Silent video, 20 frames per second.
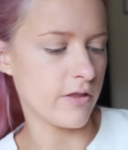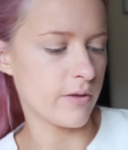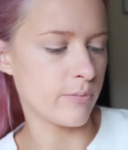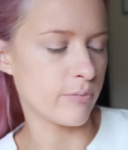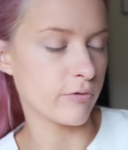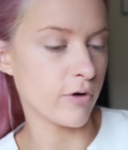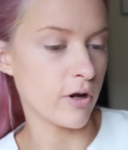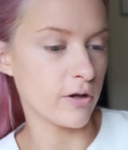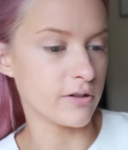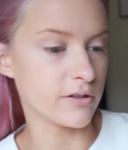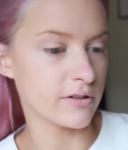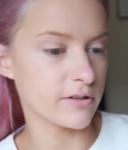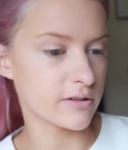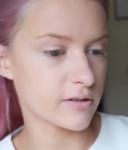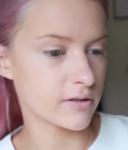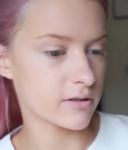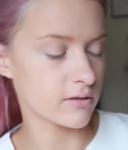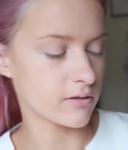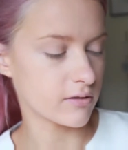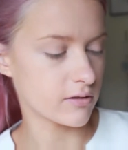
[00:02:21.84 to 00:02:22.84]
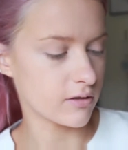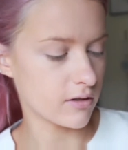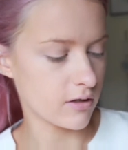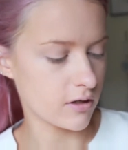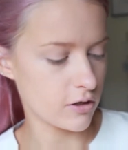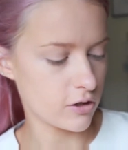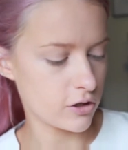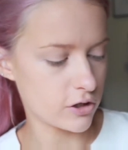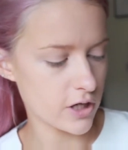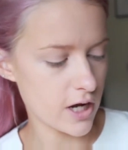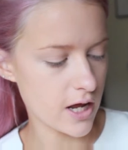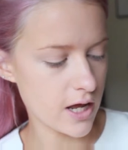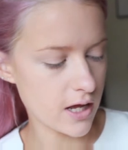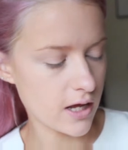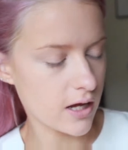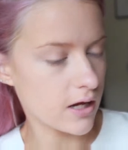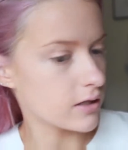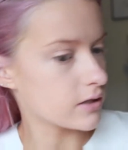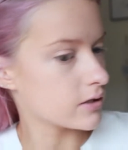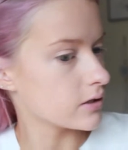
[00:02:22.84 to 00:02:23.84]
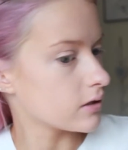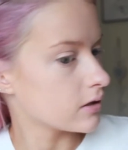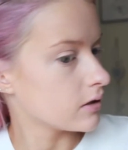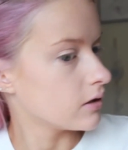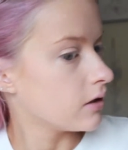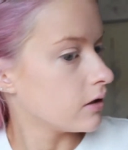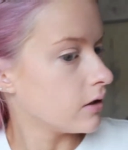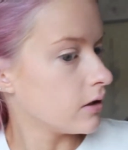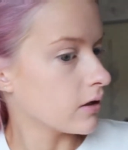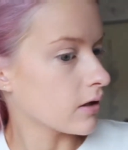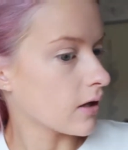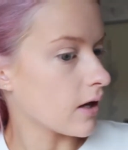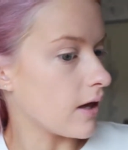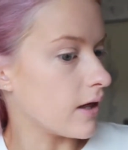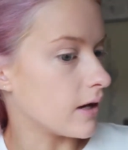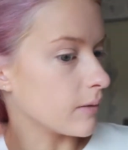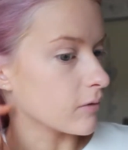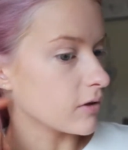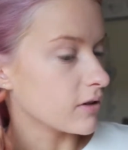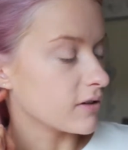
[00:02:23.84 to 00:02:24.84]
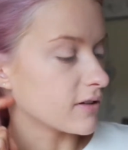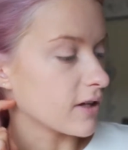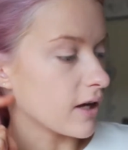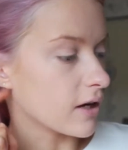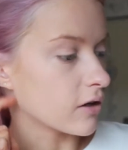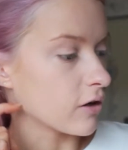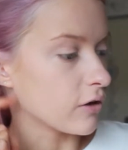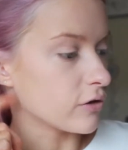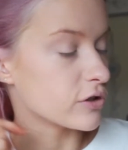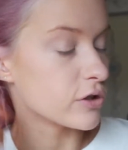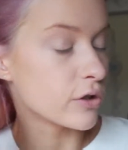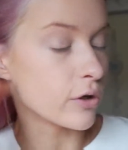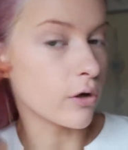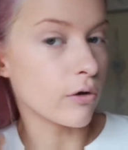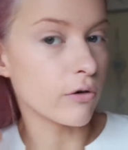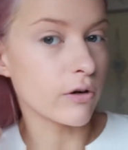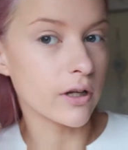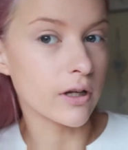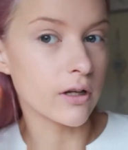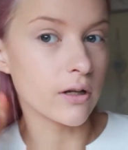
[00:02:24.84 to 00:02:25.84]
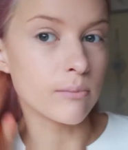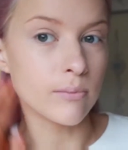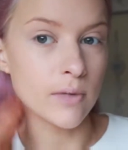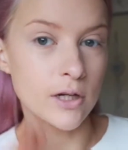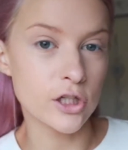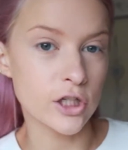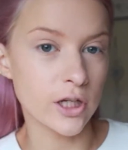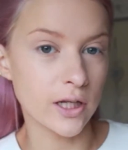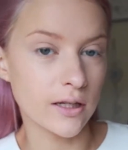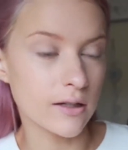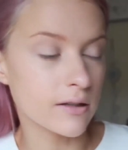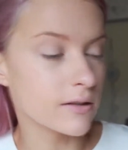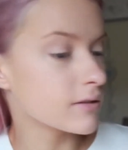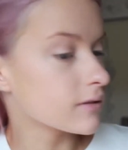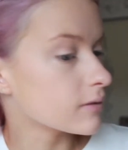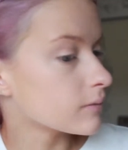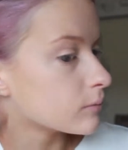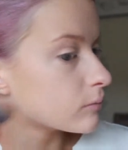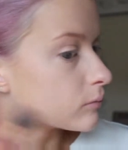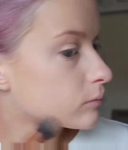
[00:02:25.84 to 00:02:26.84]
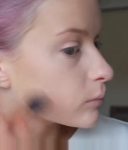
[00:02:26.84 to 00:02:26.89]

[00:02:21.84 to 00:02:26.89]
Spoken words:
the bronzed shade, and I'm going to start contouring my cheeks.